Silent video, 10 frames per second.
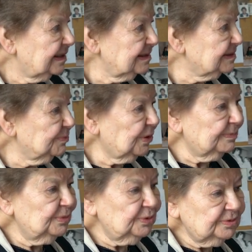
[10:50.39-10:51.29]
it's more
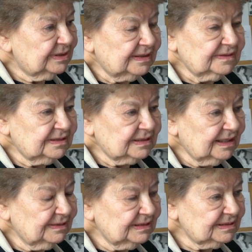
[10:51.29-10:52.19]
mood and
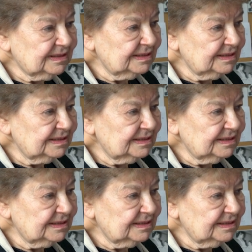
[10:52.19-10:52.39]
uh,